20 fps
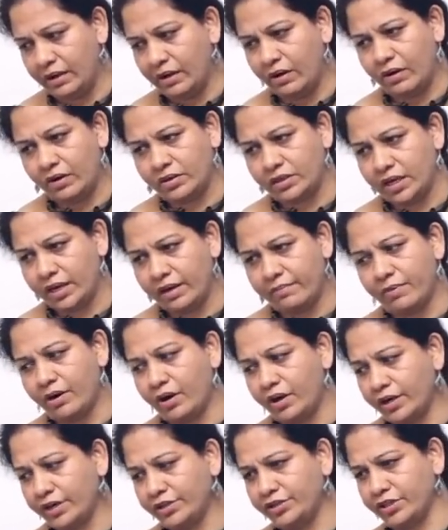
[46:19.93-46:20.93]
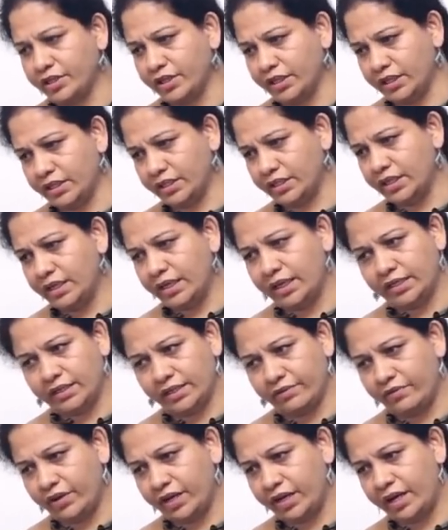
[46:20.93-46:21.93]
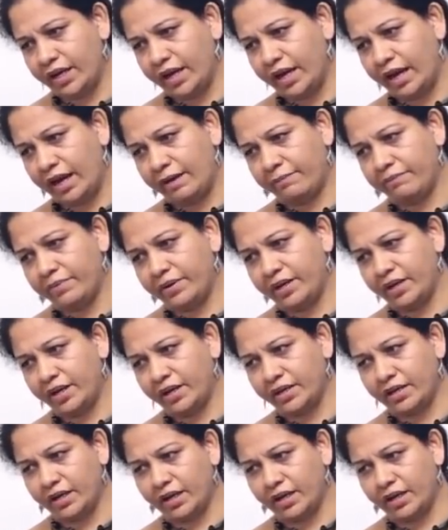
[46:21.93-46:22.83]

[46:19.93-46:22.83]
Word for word: or the aboriginals is a very happy and